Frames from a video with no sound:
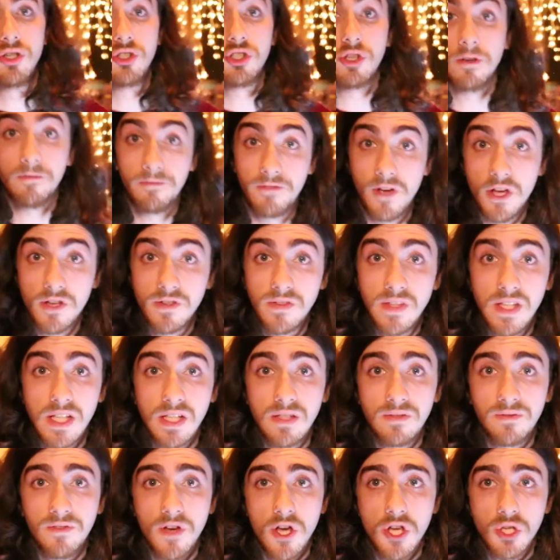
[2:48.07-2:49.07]
So first
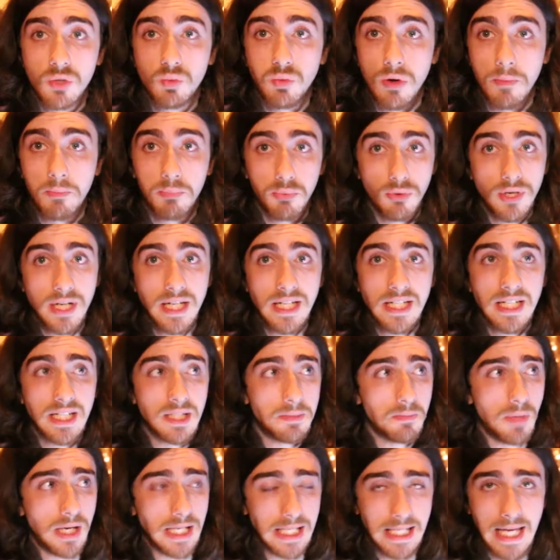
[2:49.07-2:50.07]
things first, what breed
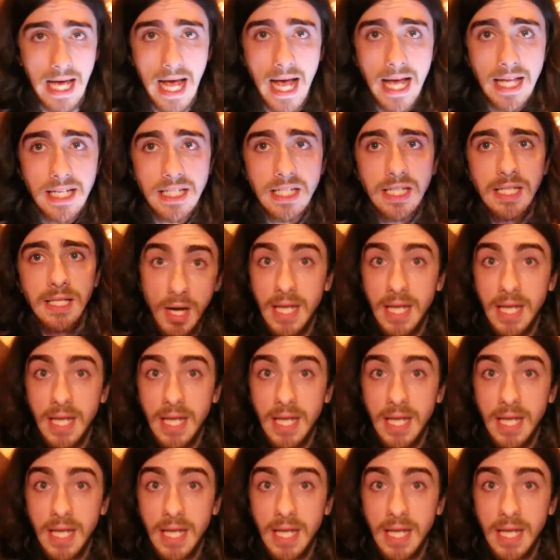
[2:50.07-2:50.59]
is my cat?